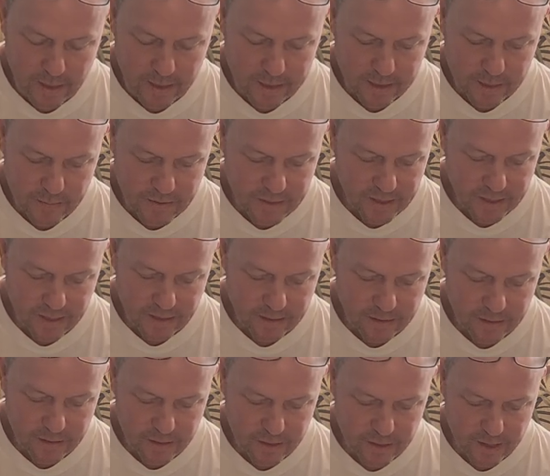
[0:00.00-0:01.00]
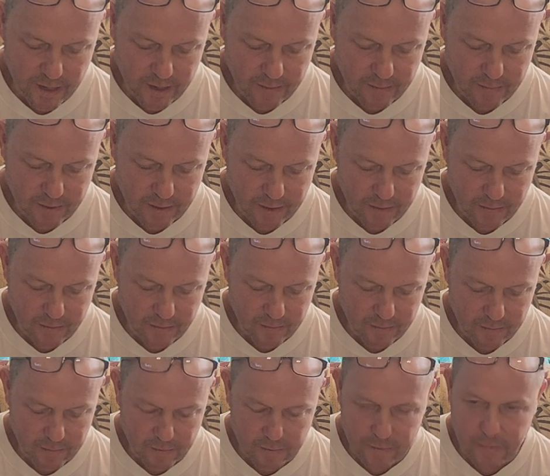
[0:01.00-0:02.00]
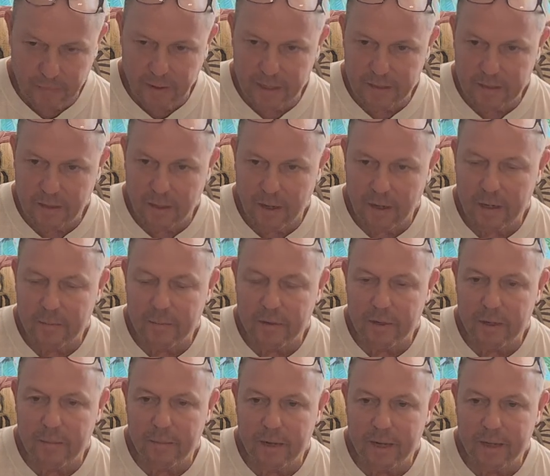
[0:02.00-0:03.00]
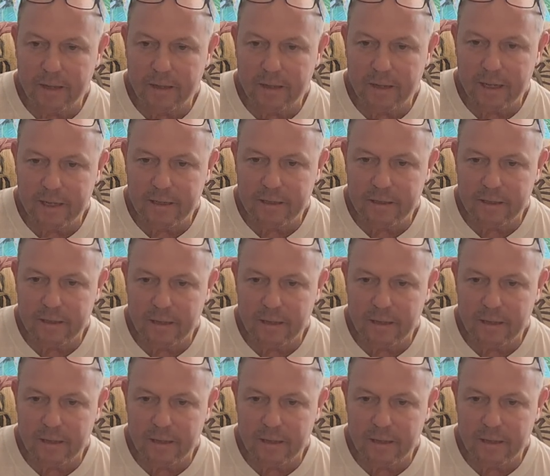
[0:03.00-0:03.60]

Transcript: Speaking of the jab, we might talk a bit about that.